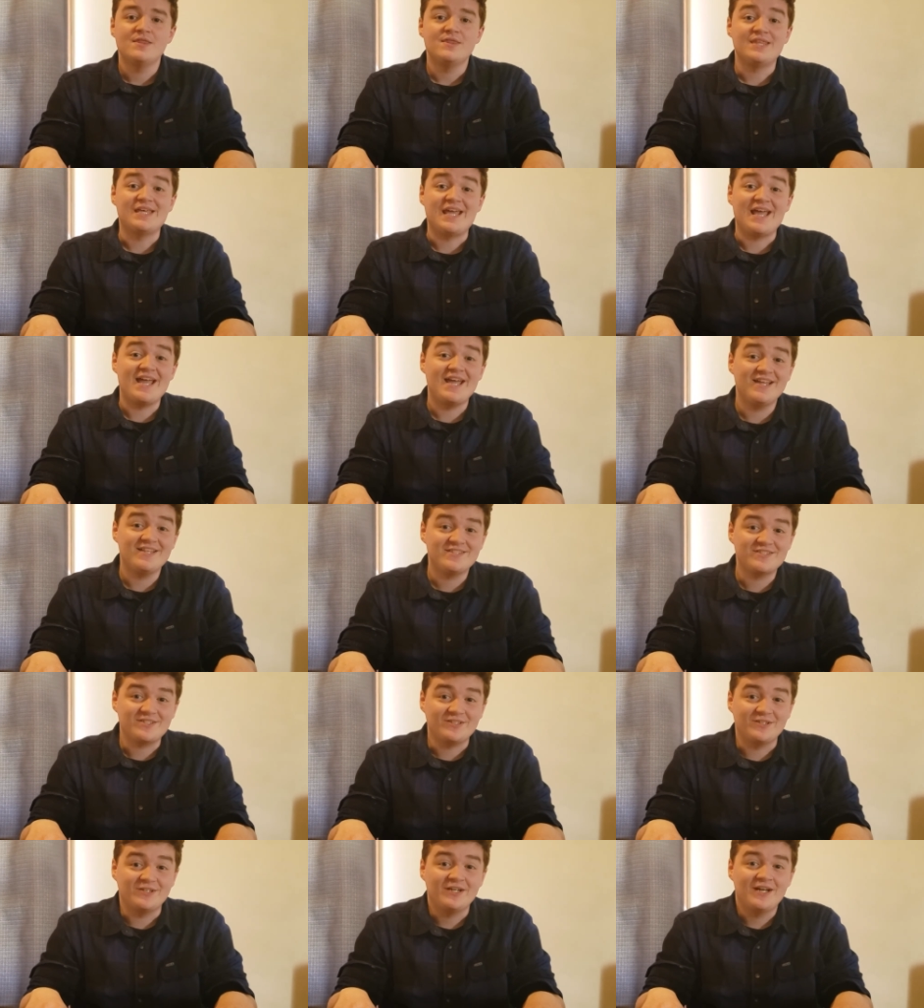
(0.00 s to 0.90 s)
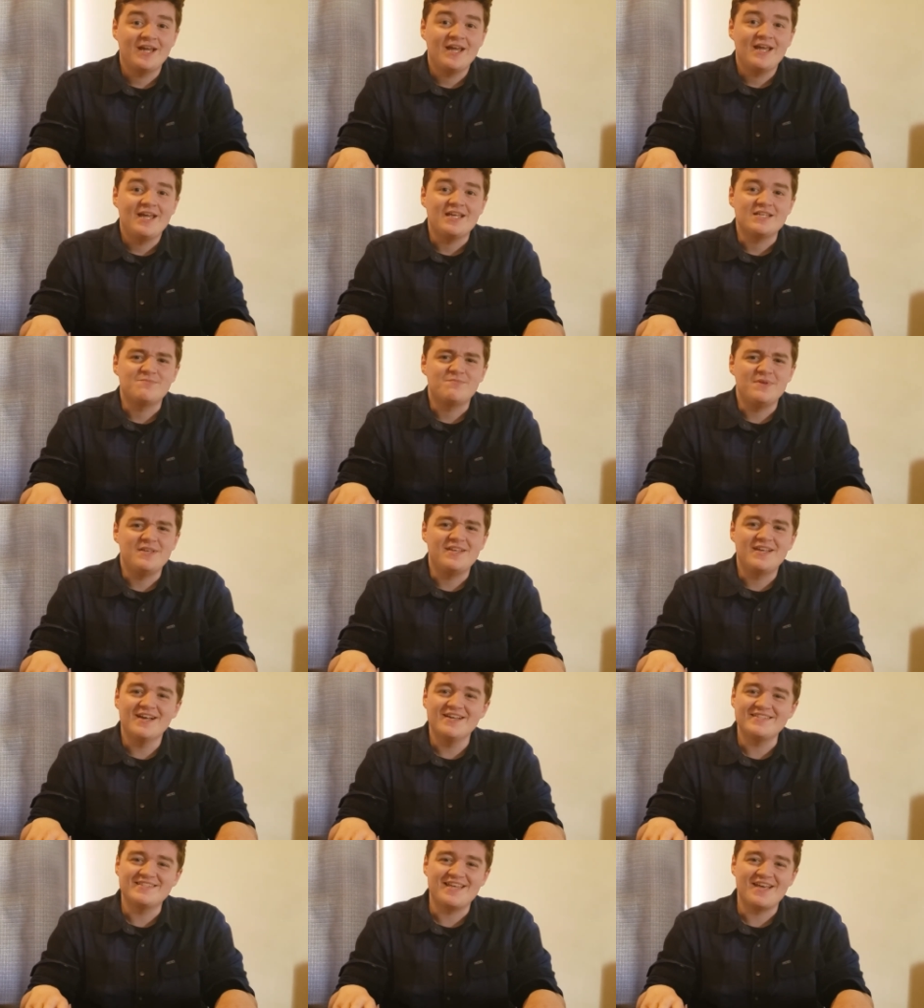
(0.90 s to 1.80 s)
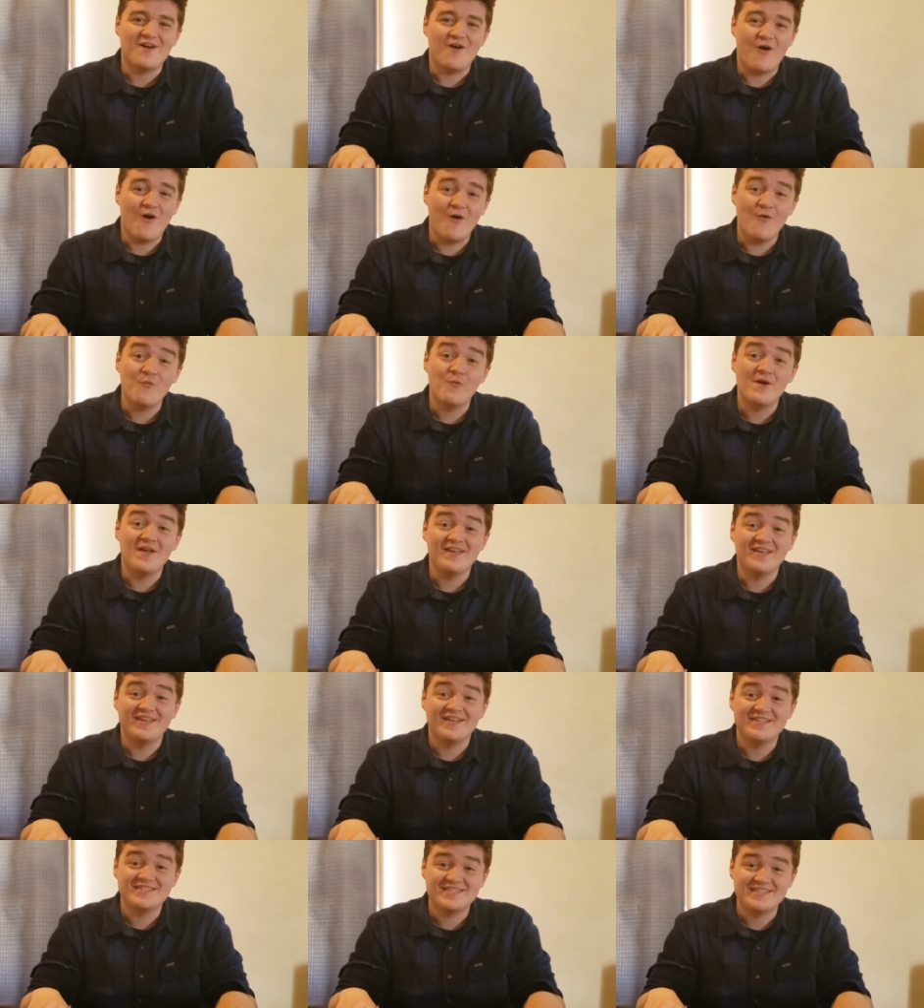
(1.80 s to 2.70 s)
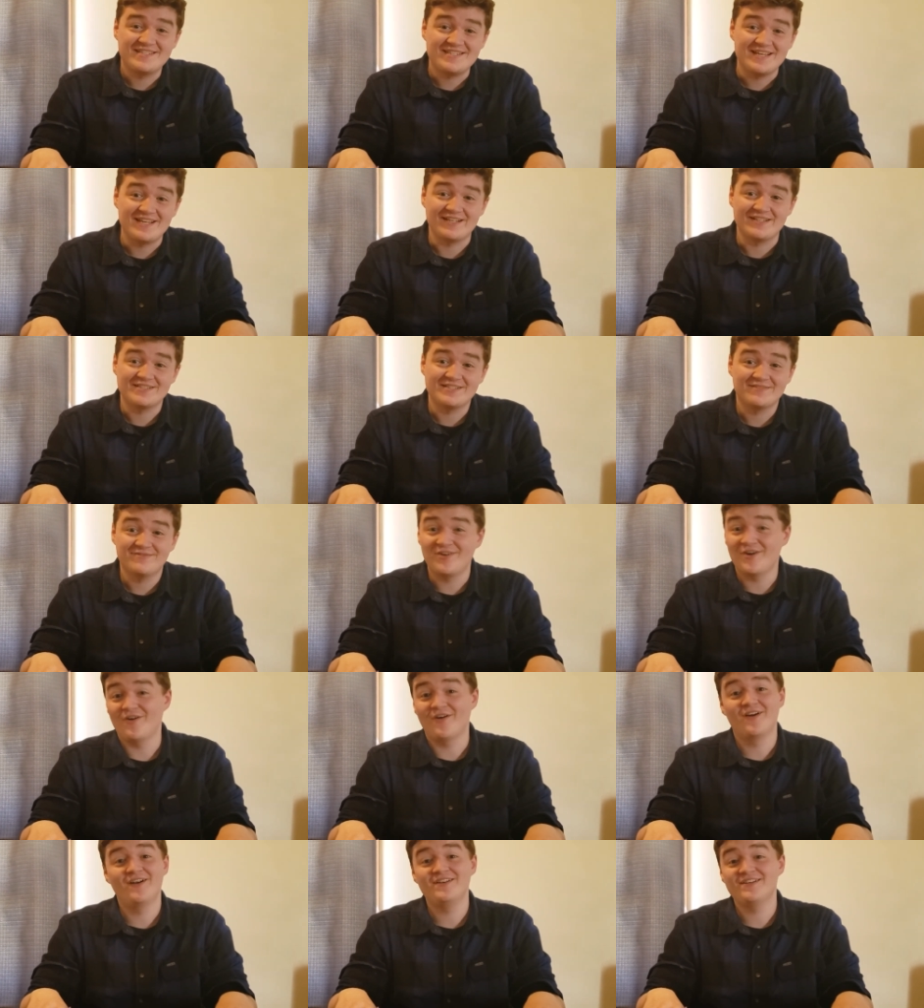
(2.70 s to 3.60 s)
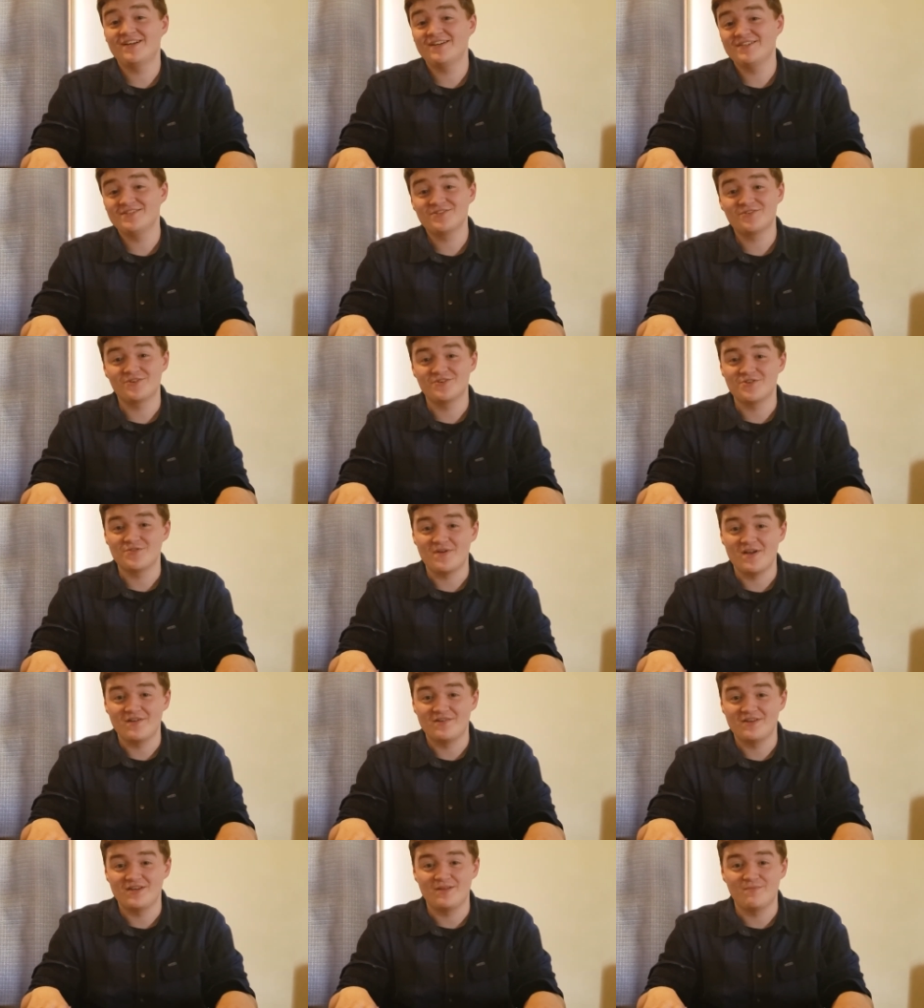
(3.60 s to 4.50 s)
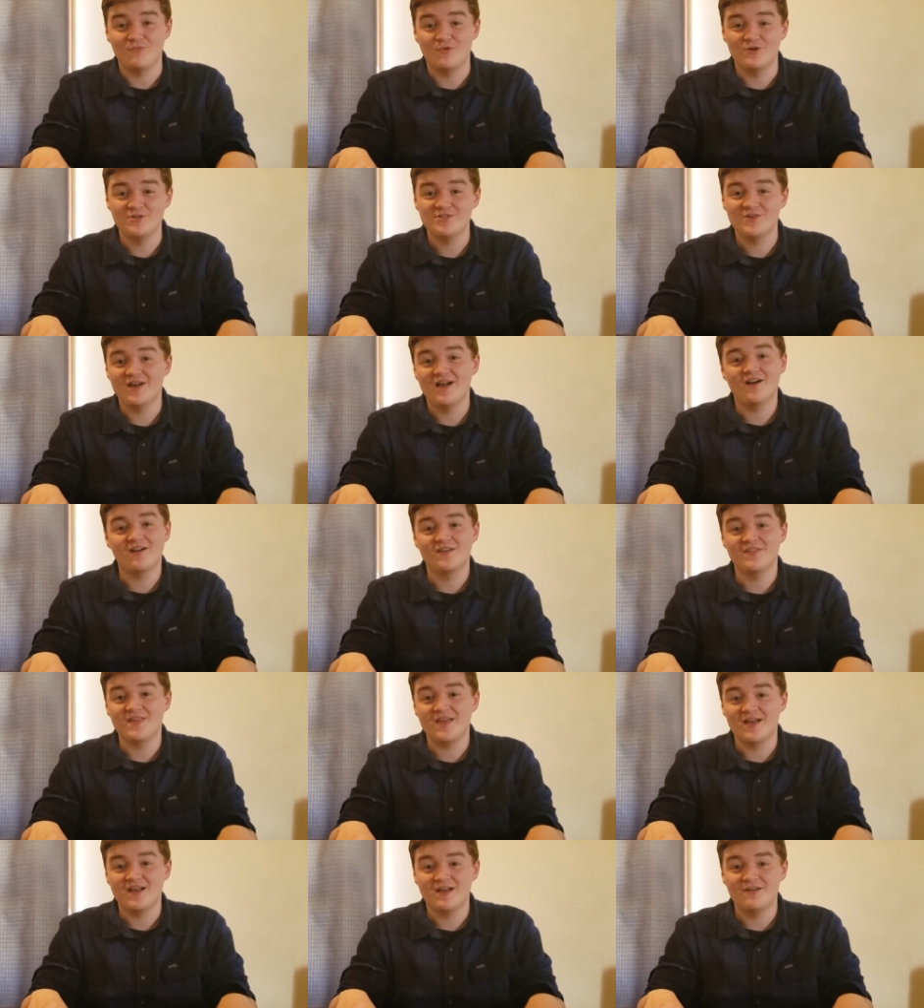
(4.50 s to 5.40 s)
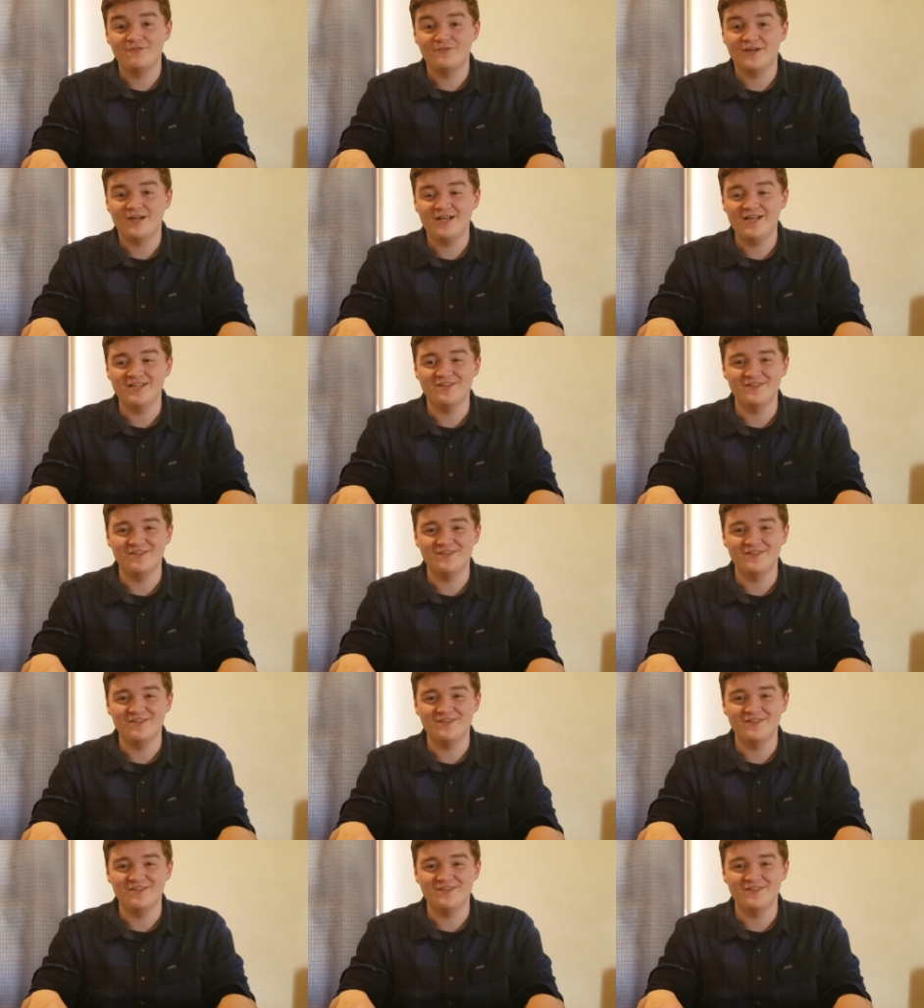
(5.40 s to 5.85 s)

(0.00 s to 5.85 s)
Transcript: The answer is because they all went extinct. There aren't dinosaurs around anymore, so how can they high five?